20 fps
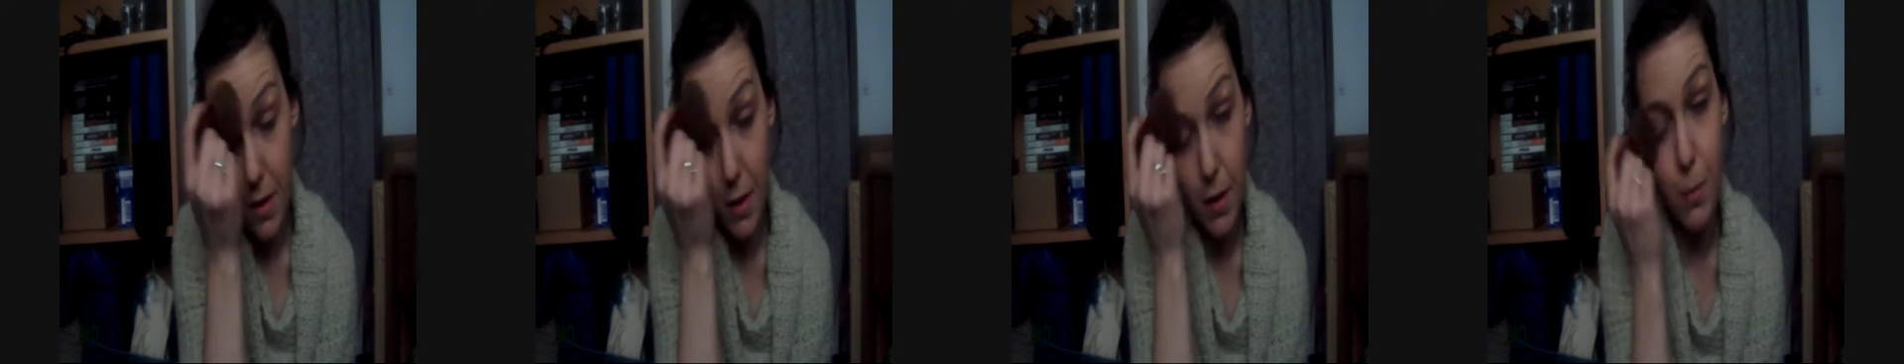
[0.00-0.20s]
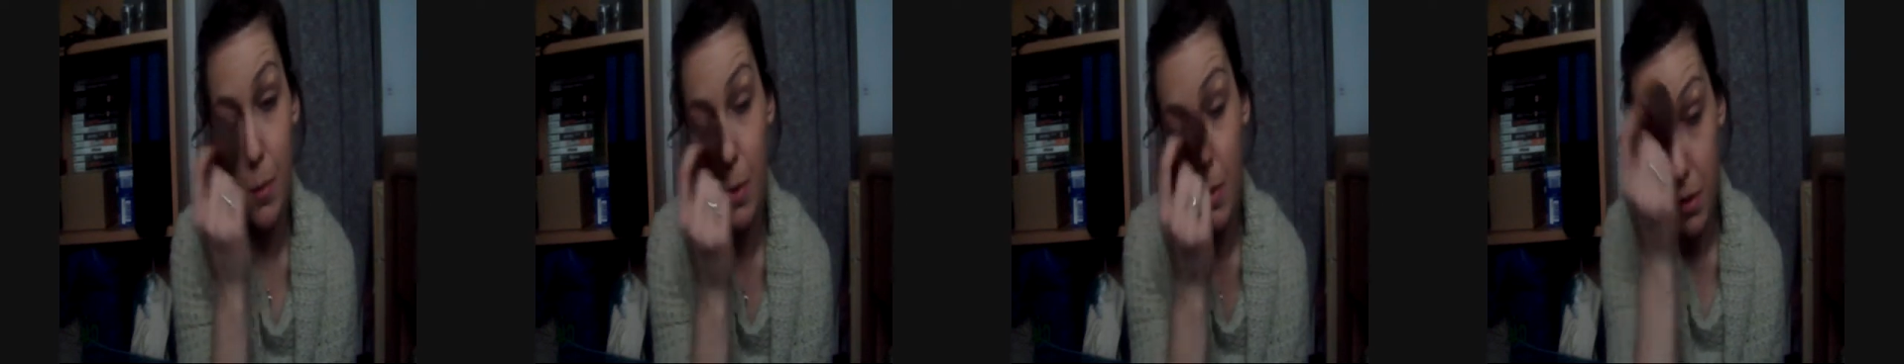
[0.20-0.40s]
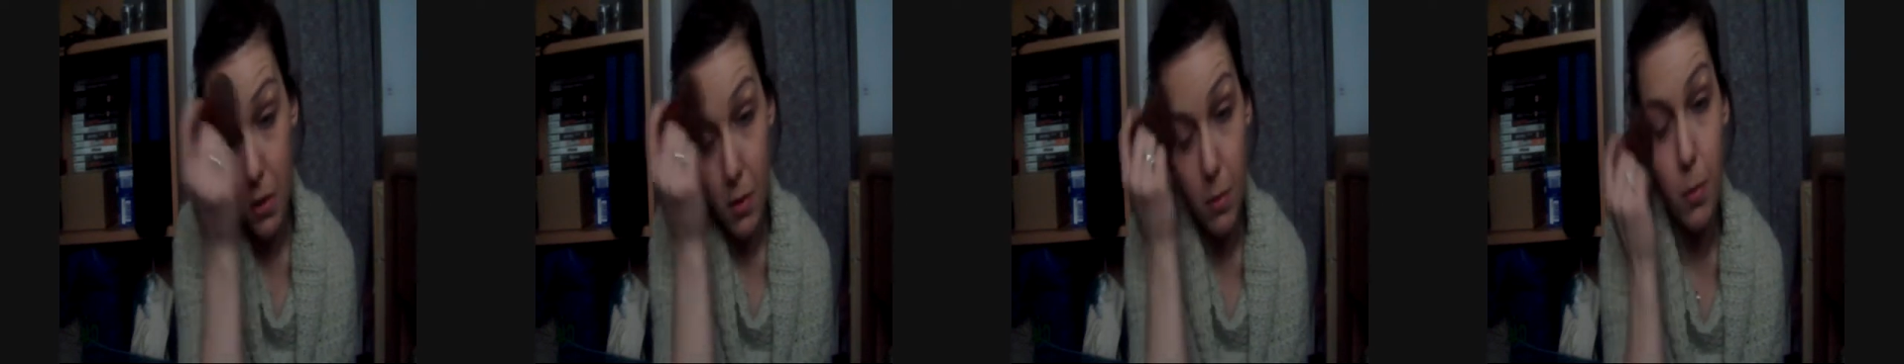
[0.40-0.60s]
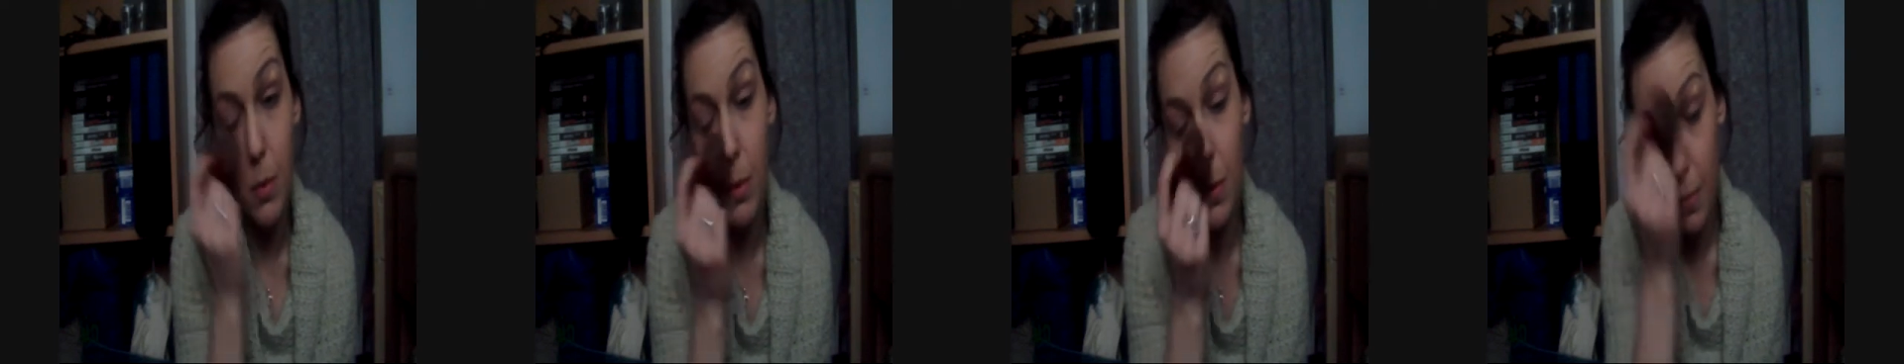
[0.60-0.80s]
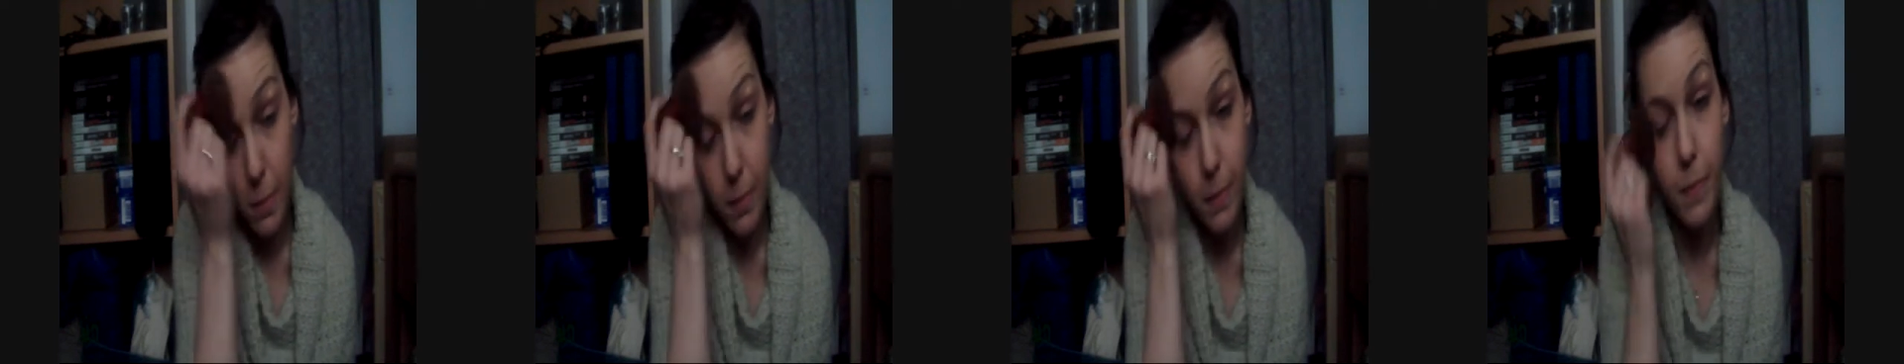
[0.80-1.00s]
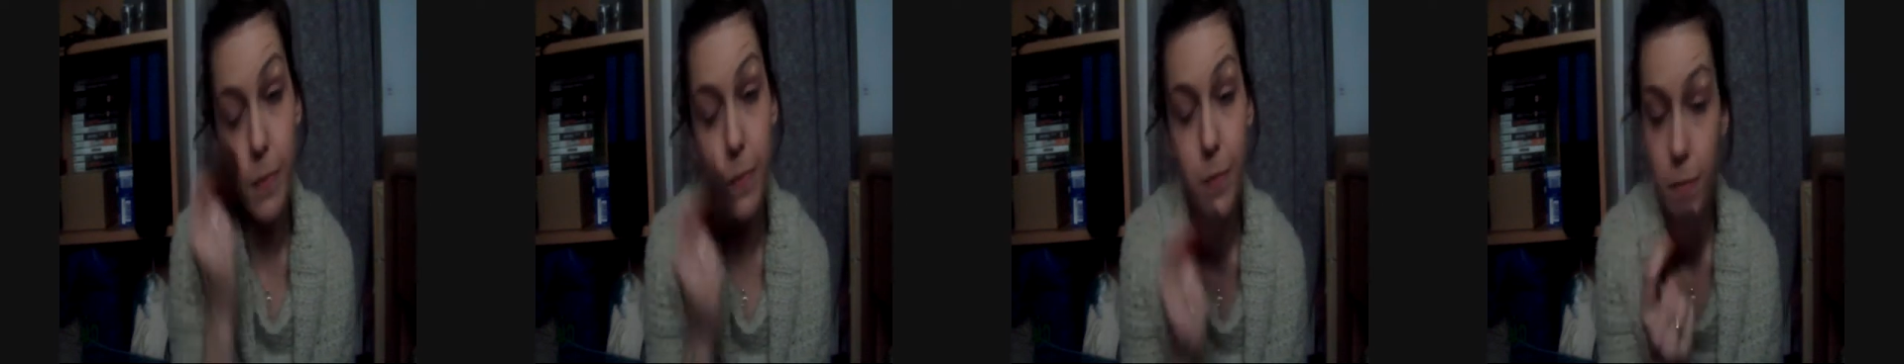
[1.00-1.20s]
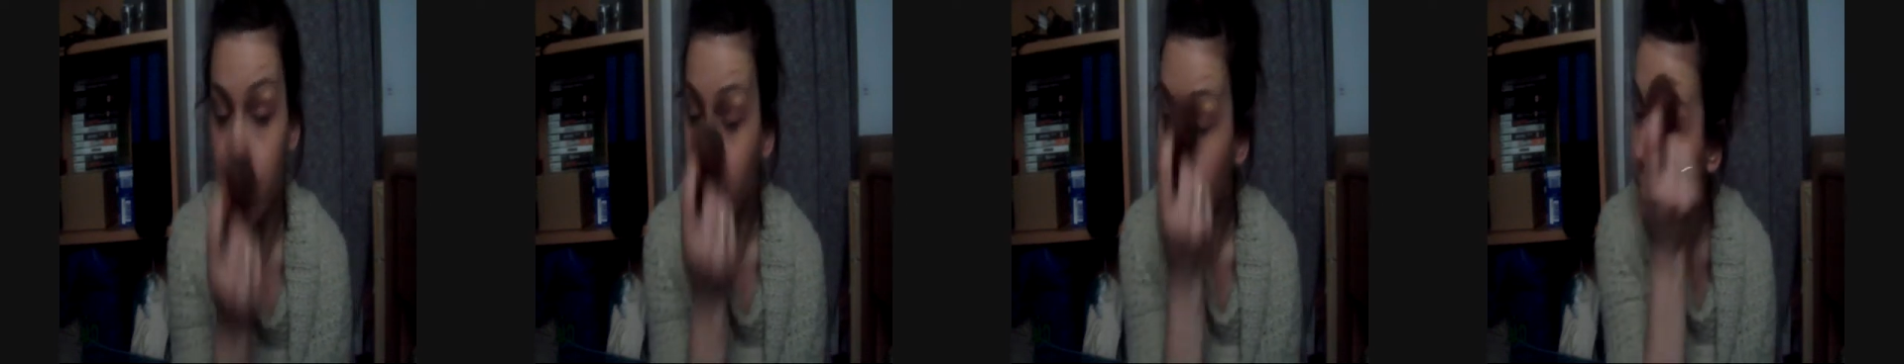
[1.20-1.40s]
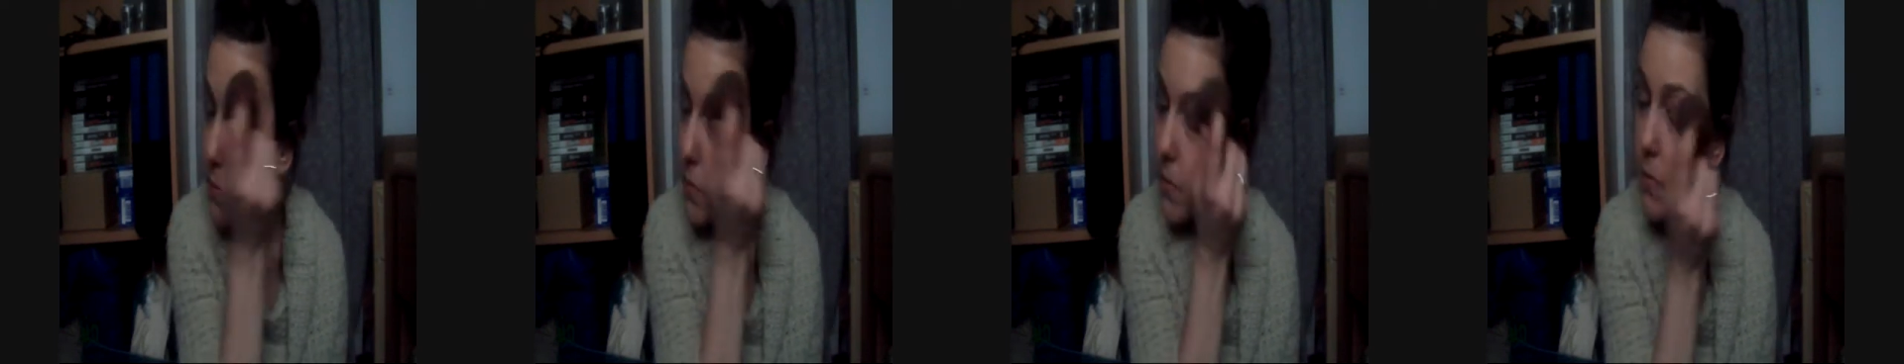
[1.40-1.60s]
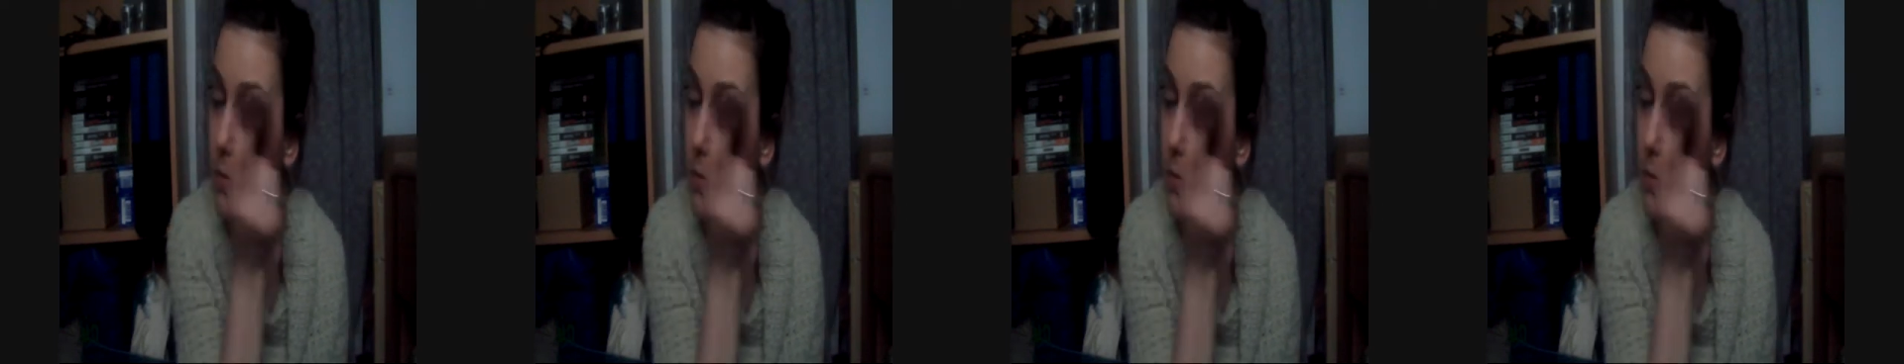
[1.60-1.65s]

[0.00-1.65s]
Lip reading: on my eyes as possible.